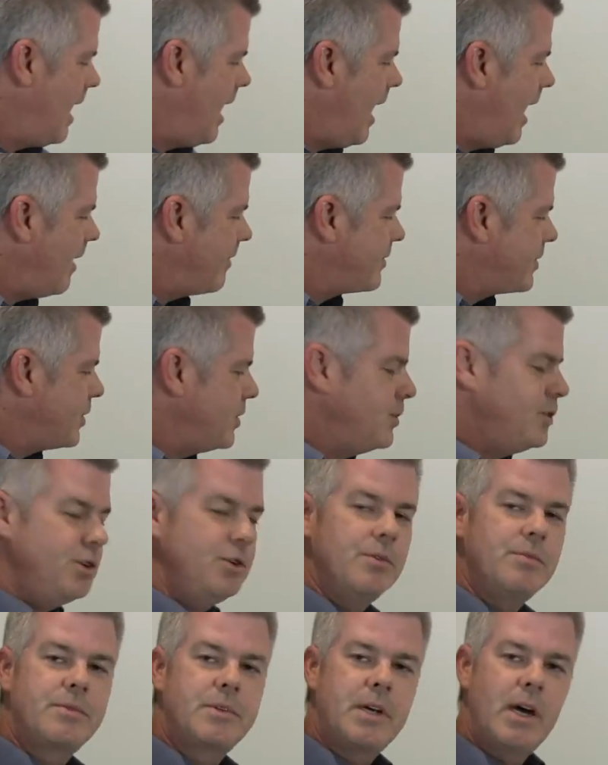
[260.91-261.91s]
After
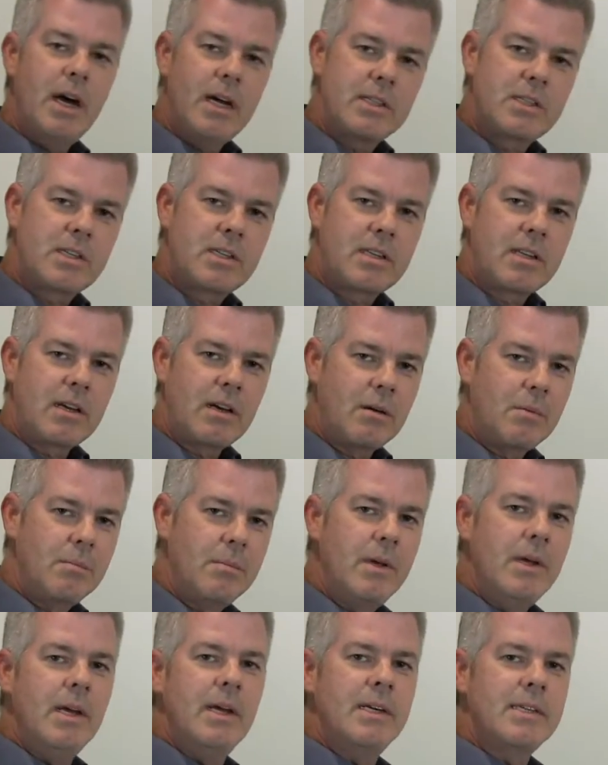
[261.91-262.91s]
you've touched
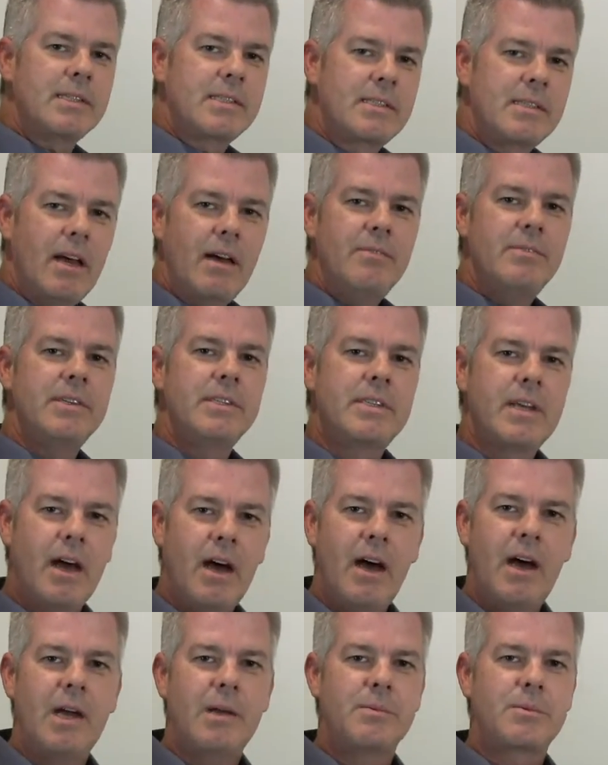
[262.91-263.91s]
them 7
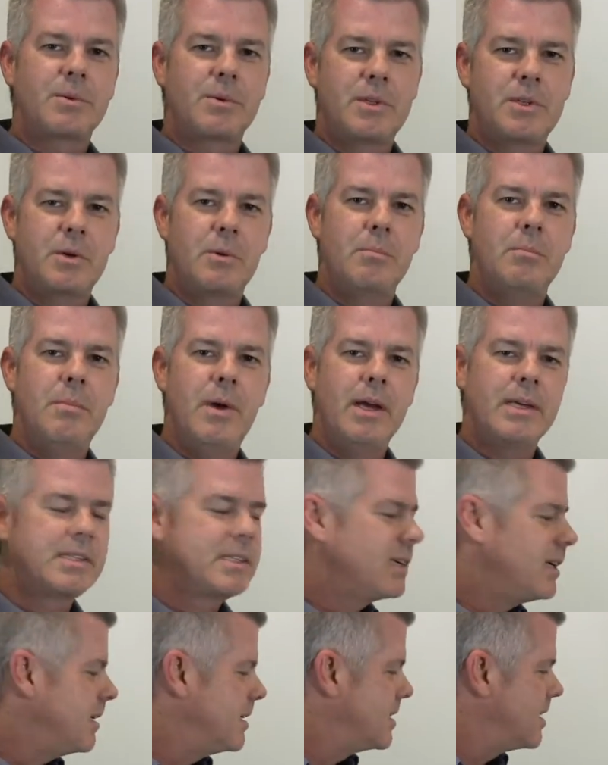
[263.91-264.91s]
times with your
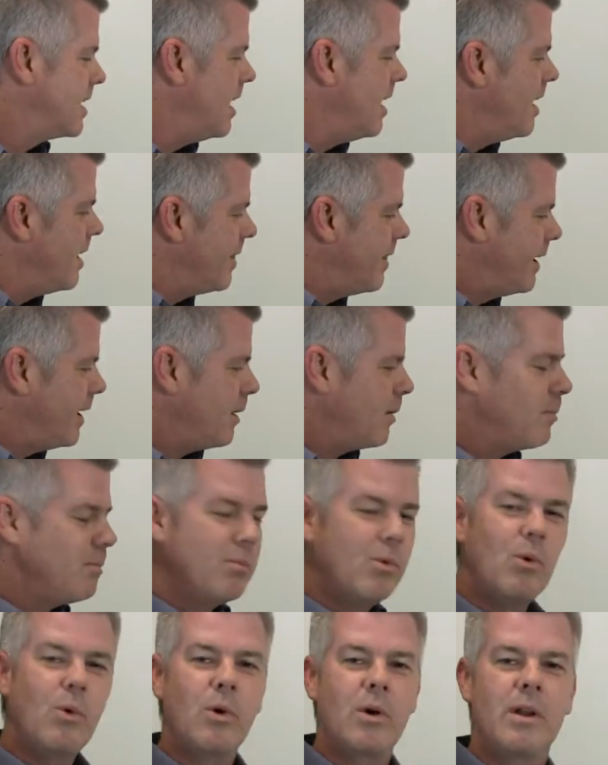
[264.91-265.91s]
message, they are
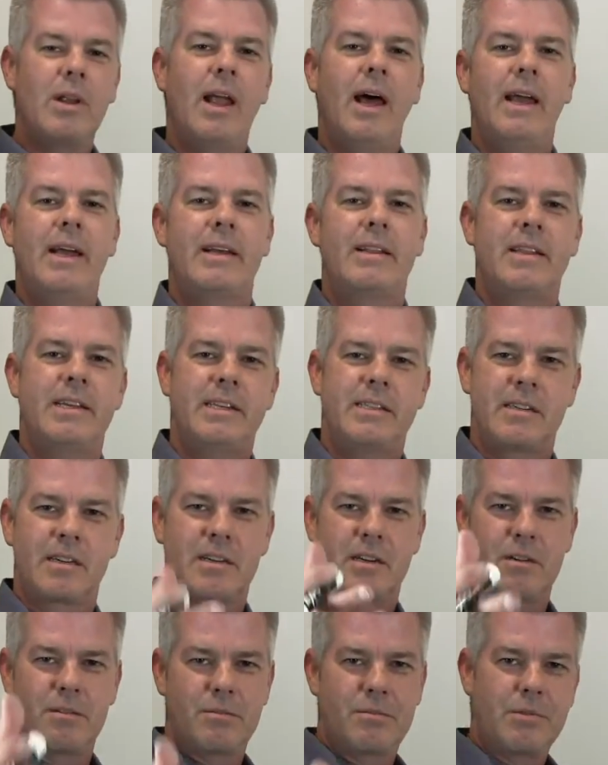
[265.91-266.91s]
more likely to
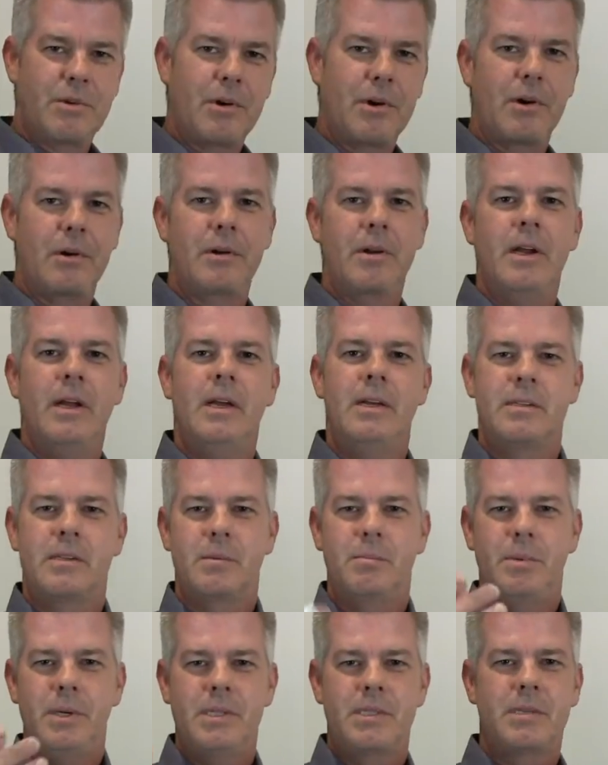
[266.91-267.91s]
convert,
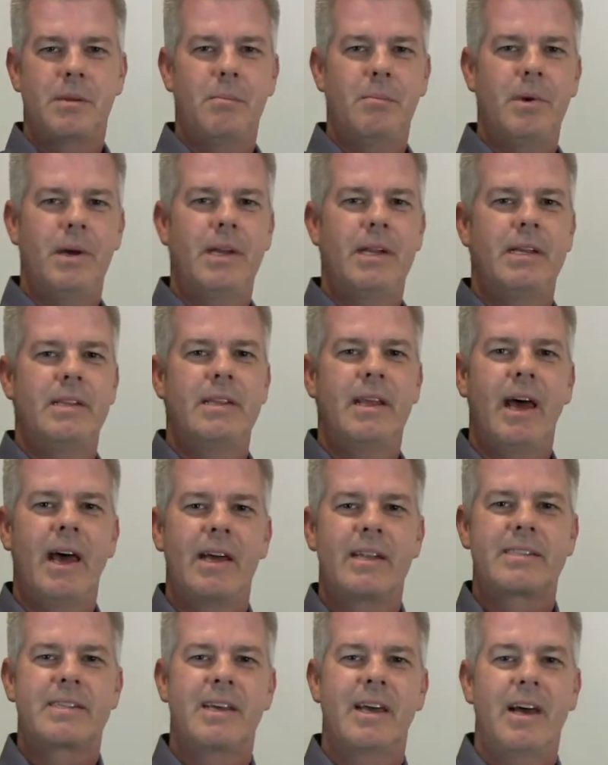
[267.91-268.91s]
to be somebody
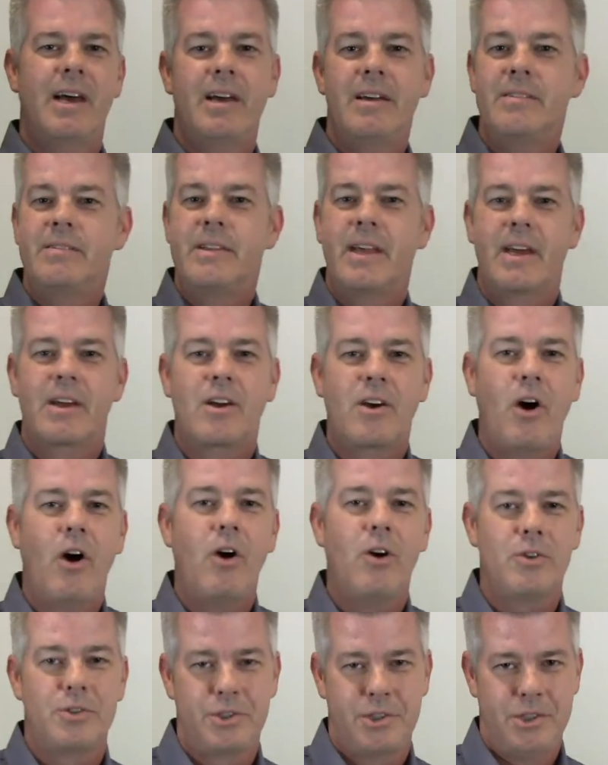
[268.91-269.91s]
that, that
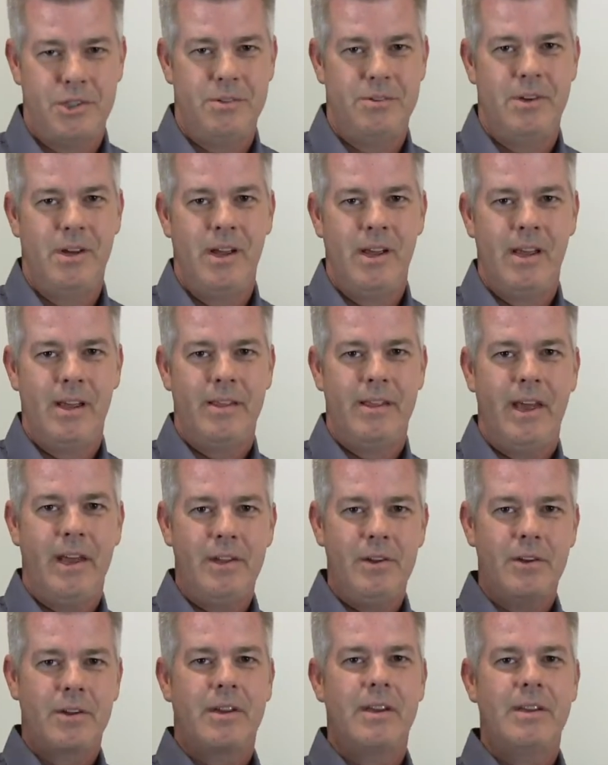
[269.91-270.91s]
calls you,
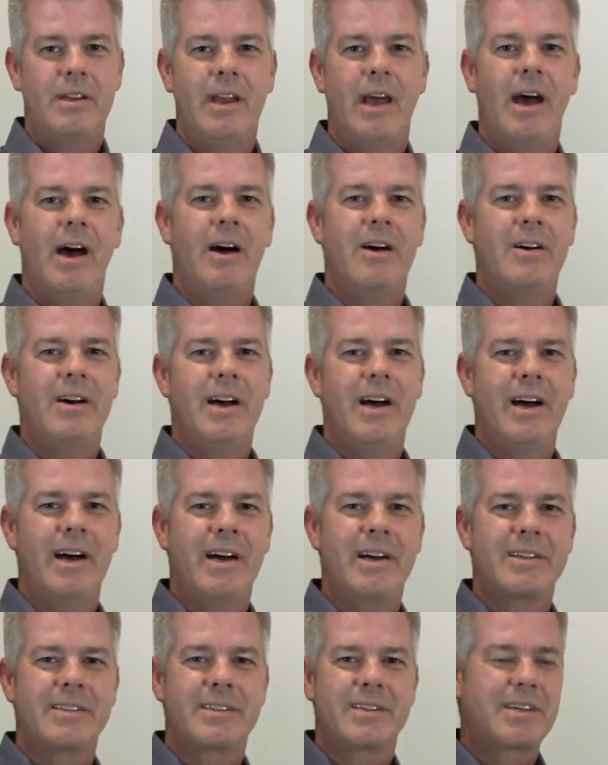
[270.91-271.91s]
that you can
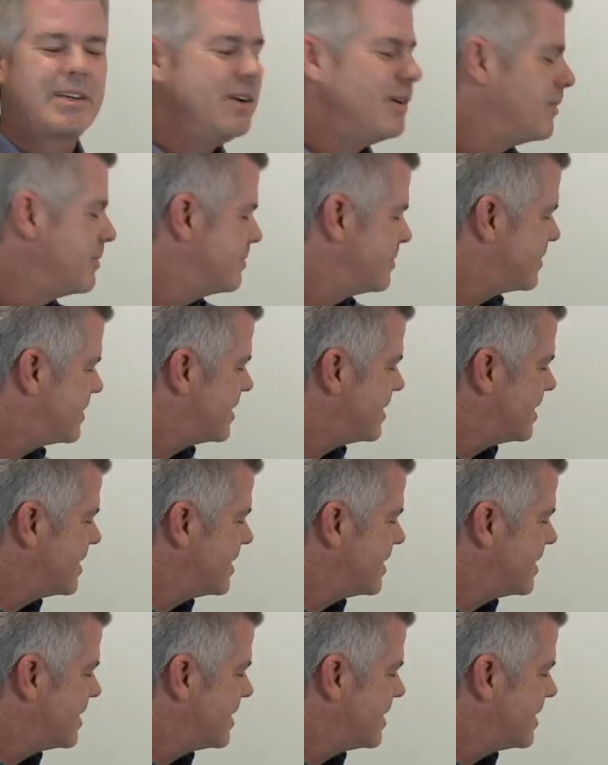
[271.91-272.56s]
now you know,